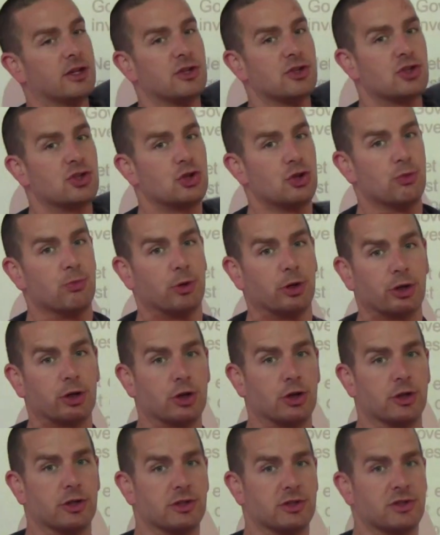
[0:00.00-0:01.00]
consumer
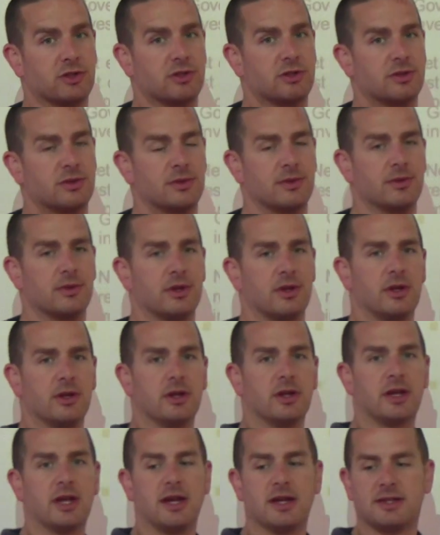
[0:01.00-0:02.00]
goods.
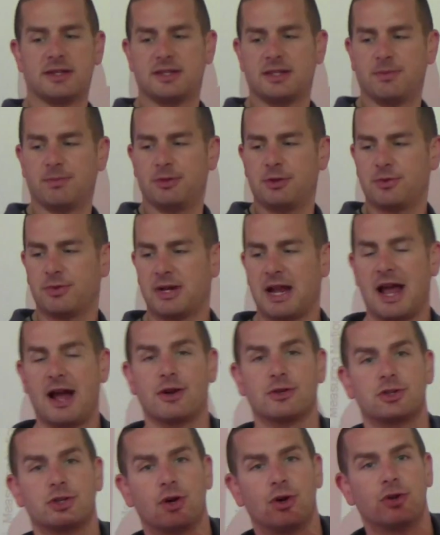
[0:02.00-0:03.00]
Okay? It's simply when
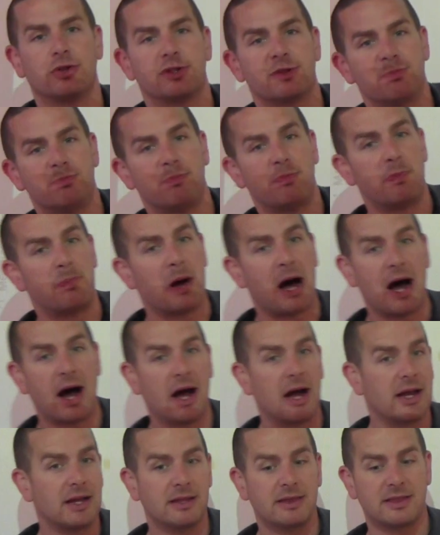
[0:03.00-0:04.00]
households
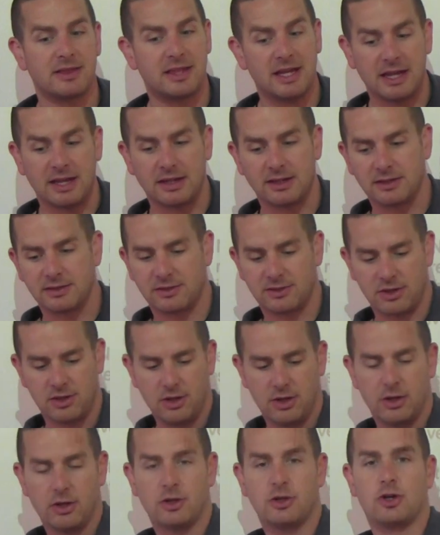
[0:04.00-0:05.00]
buy things.
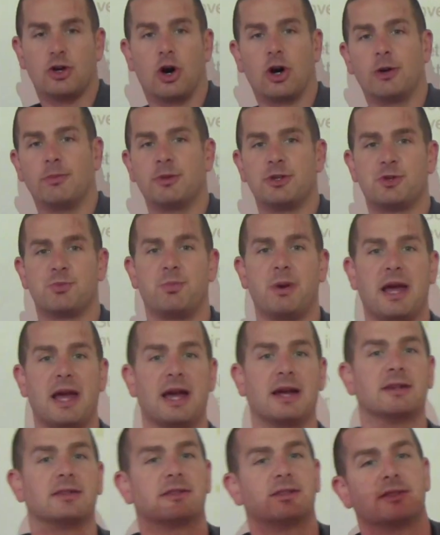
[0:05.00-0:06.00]
Garbage
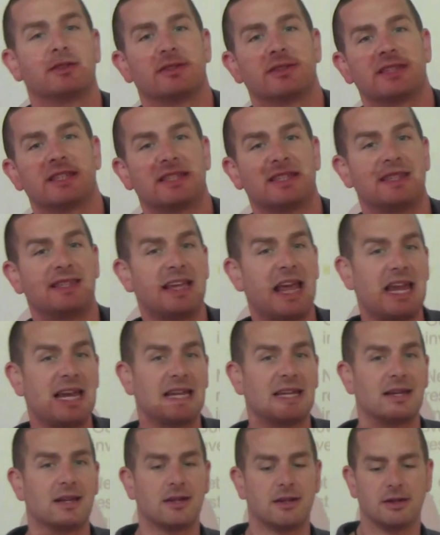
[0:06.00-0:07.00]
bags,
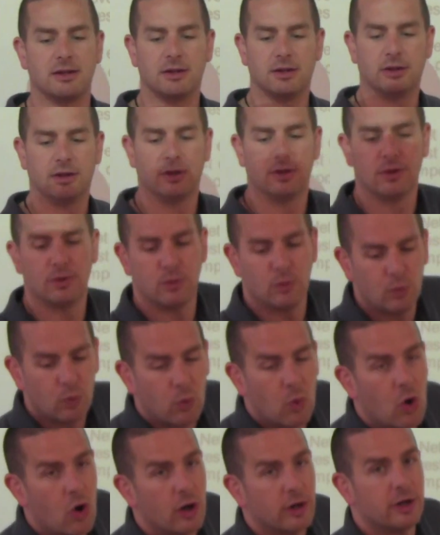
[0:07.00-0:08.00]
steak,
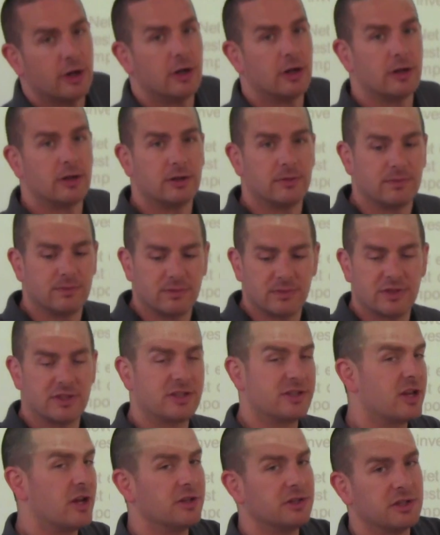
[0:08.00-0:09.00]
water,
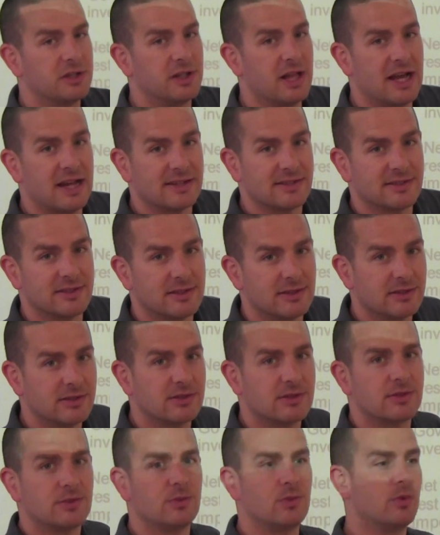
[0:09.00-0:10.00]

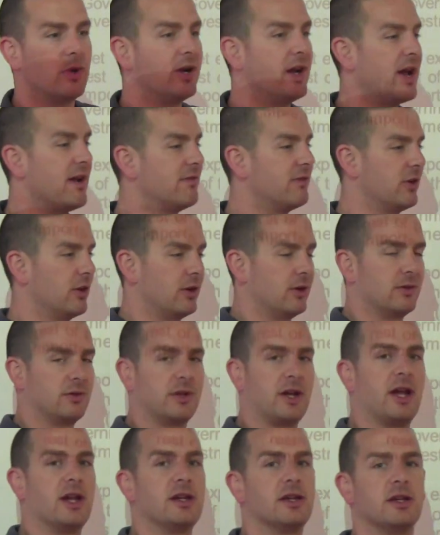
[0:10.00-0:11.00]
sunglasses, whatever.
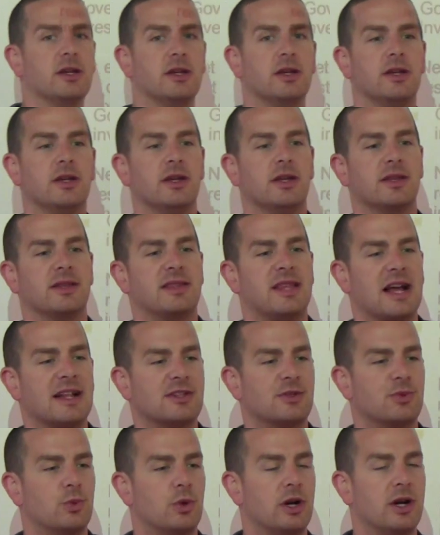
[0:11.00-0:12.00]
Okay?
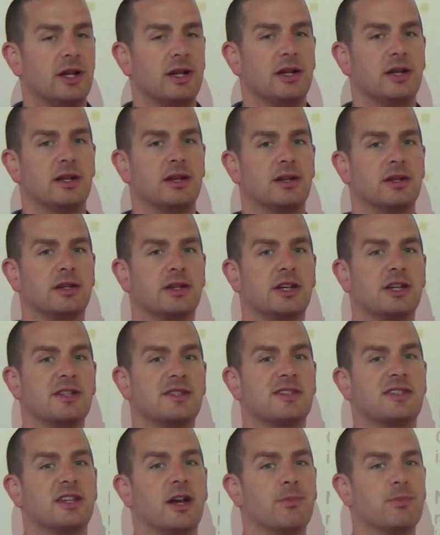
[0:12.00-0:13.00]
That's what
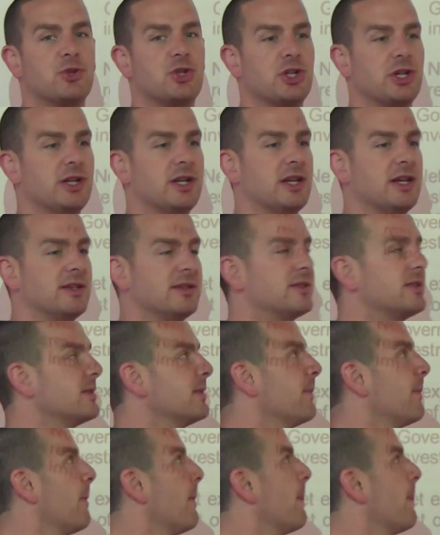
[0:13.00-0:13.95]
consumption is.